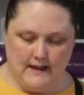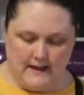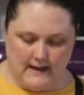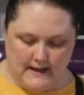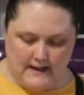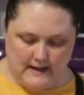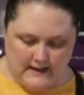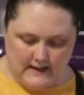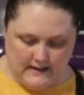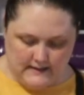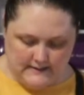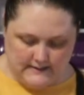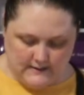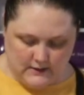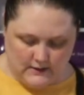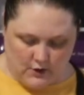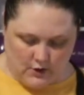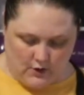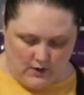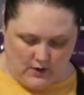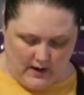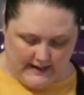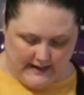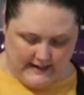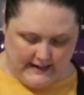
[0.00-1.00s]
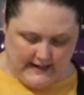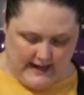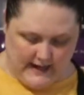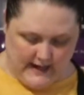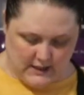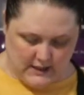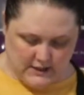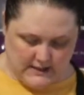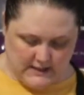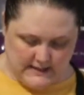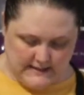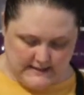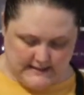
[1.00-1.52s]
So I can
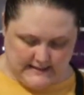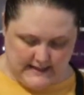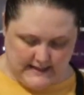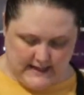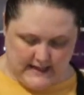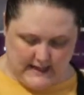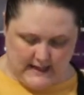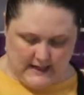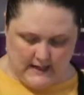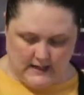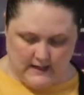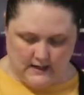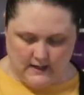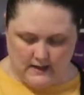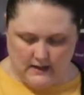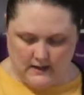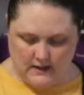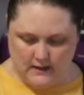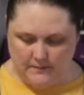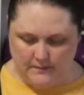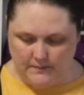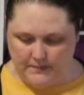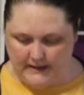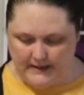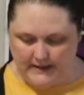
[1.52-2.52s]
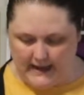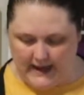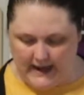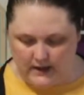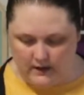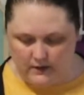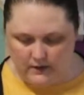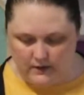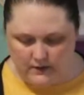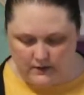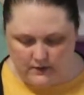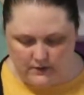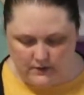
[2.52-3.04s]
actually see the
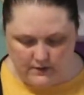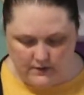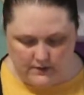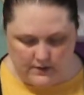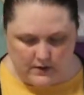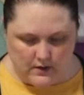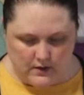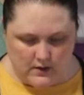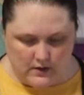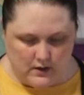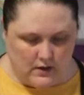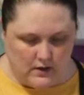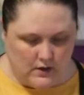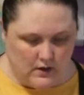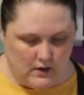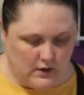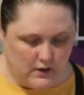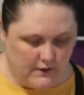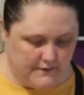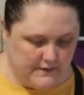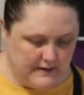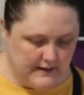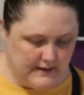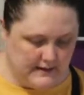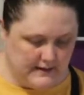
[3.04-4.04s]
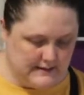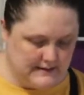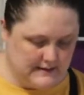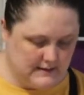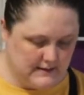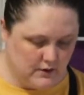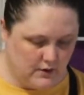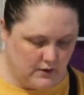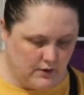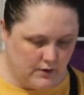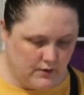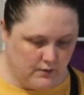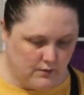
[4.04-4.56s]
black of this
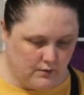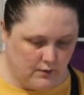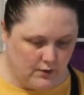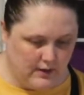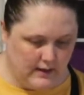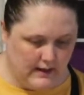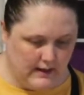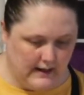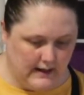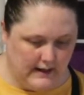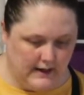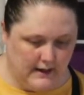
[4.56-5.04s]
through here.